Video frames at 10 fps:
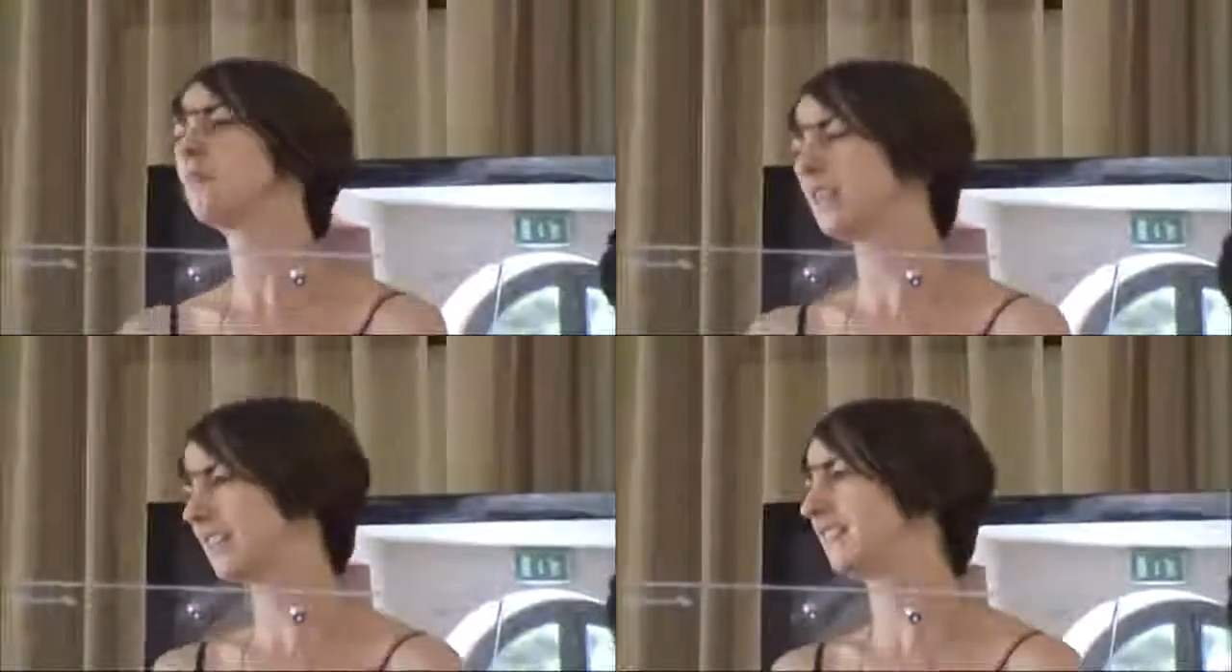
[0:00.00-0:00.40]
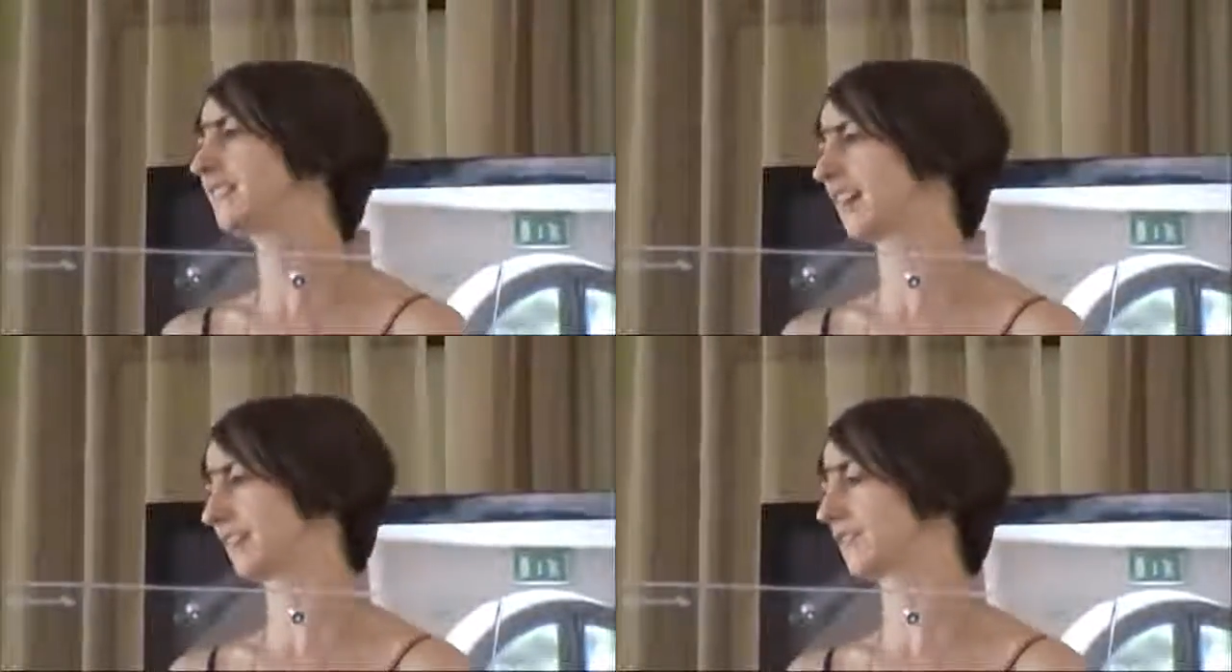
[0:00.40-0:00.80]
We
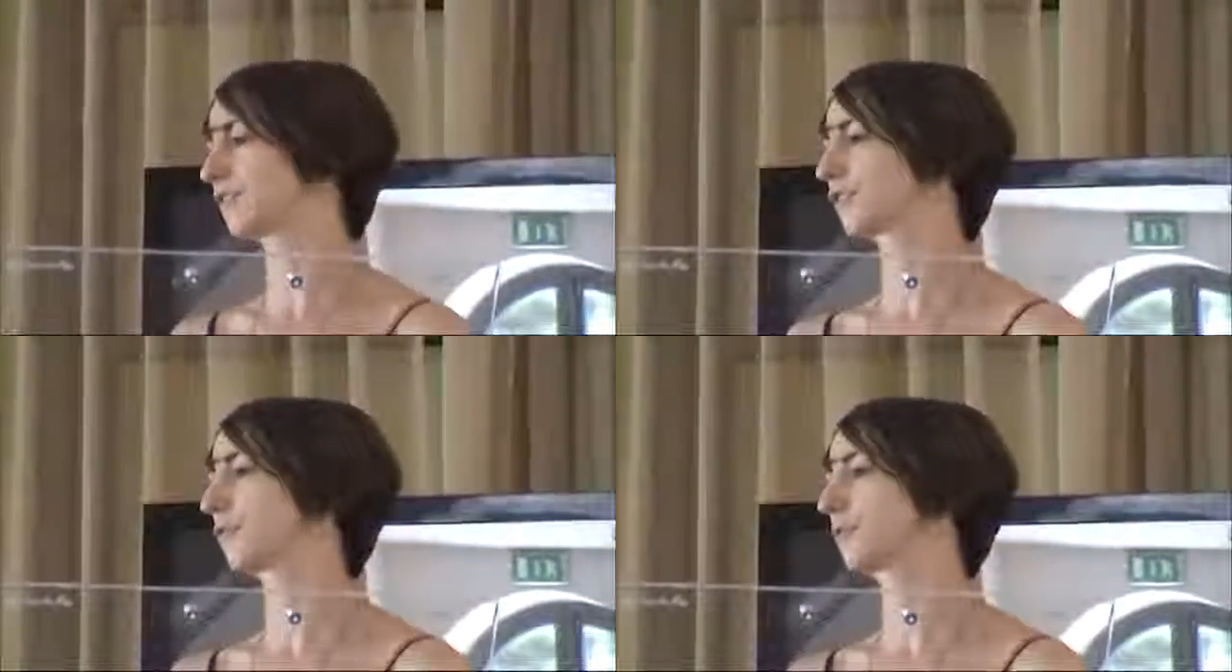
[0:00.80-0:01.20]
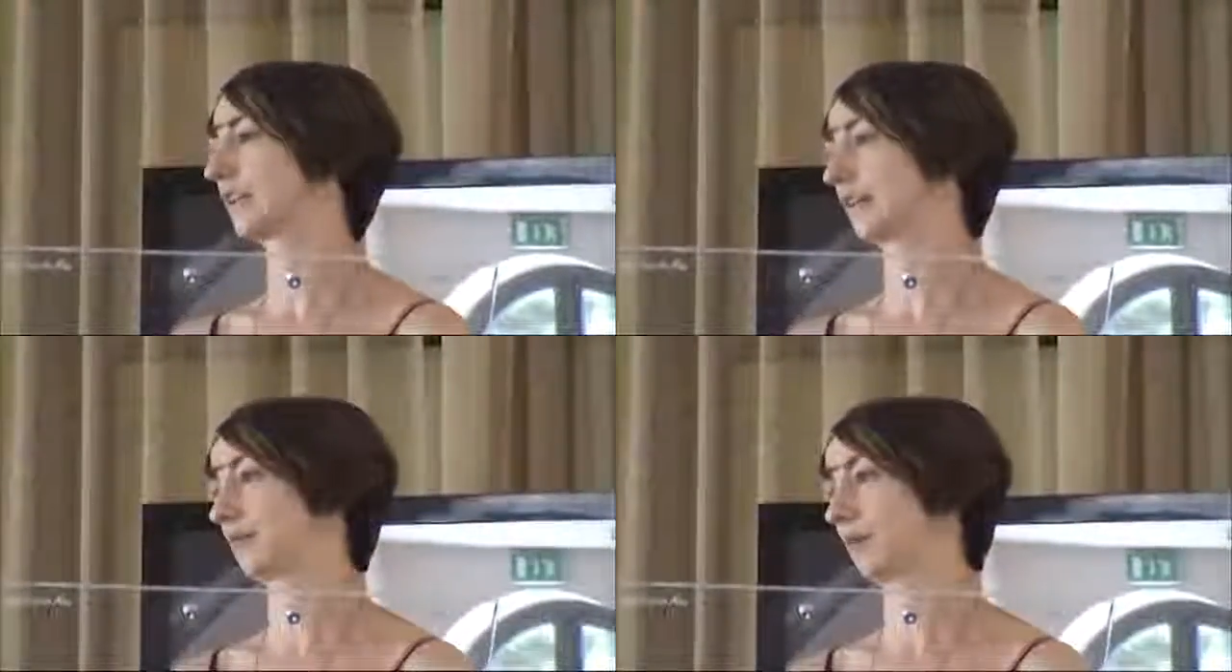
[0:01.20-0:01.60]
need to tighten the screws a
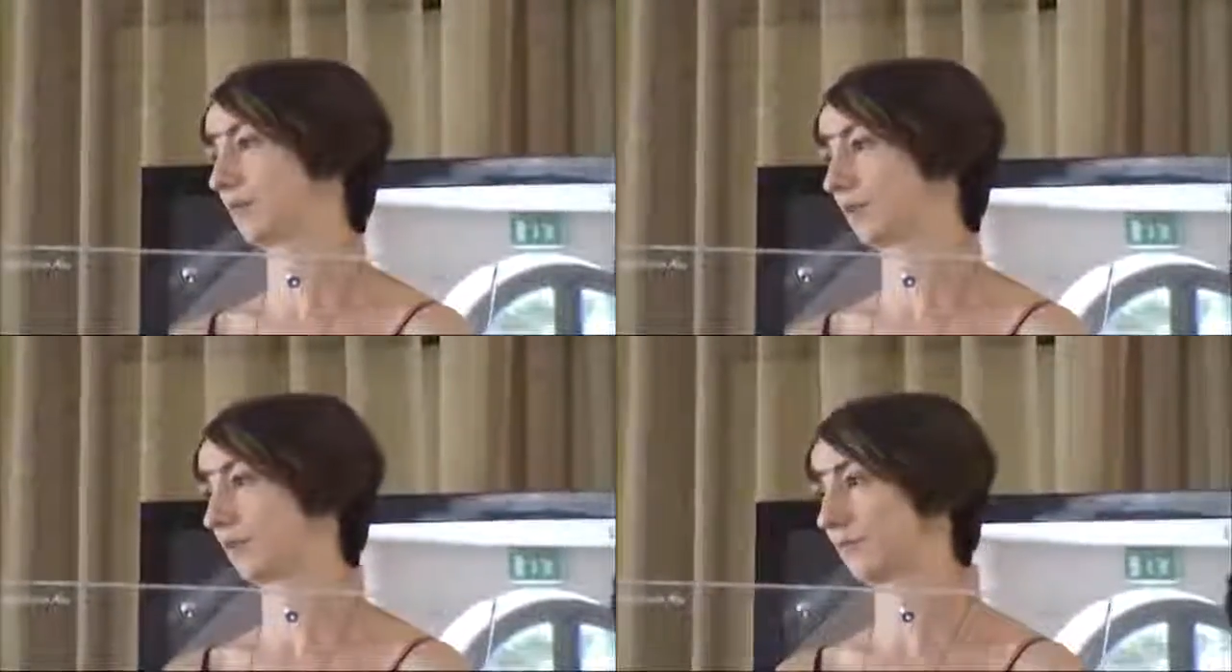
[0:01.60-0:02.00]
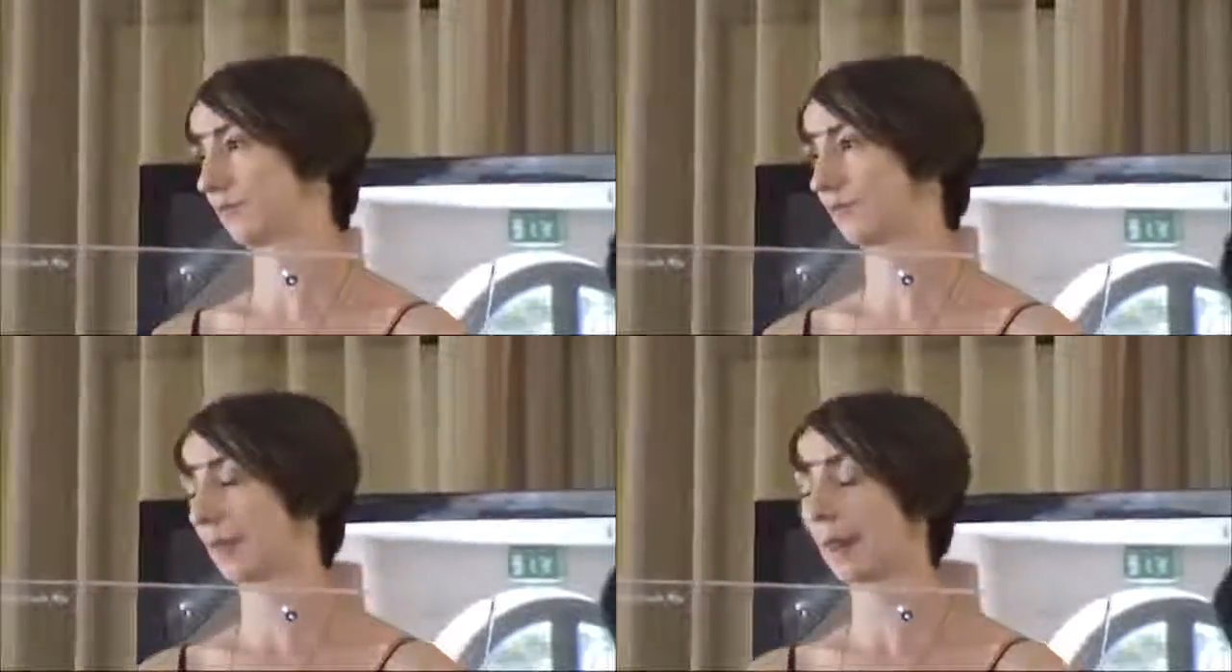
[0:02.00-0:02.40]
little bit.